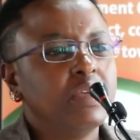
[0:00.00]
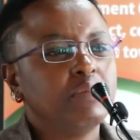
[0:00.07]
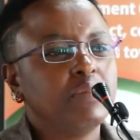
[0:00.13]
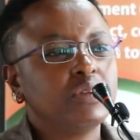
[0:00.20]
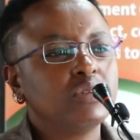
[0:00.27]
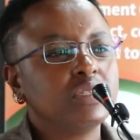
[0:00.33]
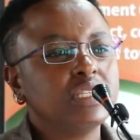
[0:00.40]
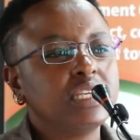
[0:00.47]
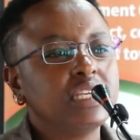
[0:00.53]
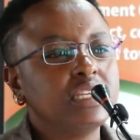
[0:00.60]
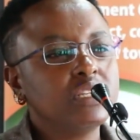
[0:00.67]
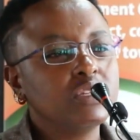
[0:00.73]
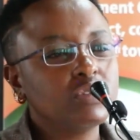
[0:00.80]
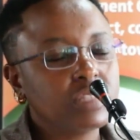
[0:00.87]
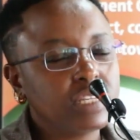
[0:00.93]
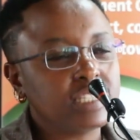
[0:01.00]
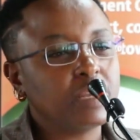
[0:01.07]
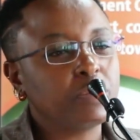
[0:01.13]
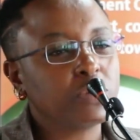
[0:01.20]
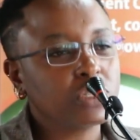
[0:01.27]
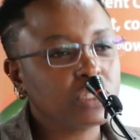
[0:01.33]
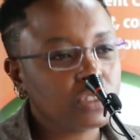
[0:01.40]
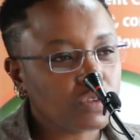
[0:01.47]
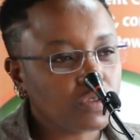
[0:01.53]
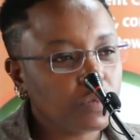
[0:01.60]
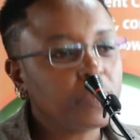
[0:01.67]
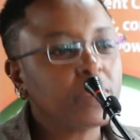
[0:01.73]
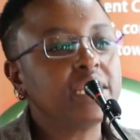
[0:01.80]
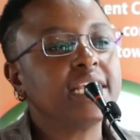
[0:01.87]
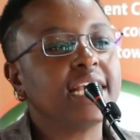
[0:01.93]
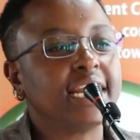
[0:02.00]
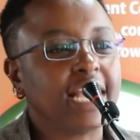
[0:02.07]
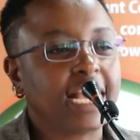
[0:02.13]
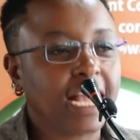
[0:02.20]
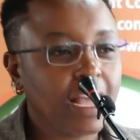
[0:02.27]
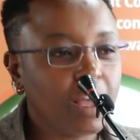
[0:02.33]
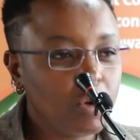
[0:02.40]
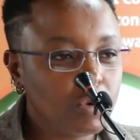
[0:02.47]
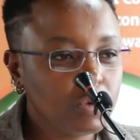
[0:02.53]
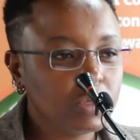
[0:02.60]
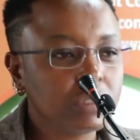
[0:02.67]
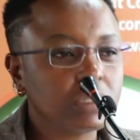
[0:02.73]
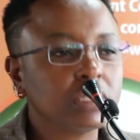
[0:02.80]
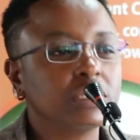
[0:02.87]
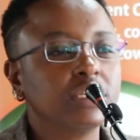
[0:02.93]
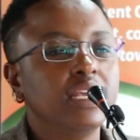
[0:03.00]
But you see, he didn't know there's a process of opening an account,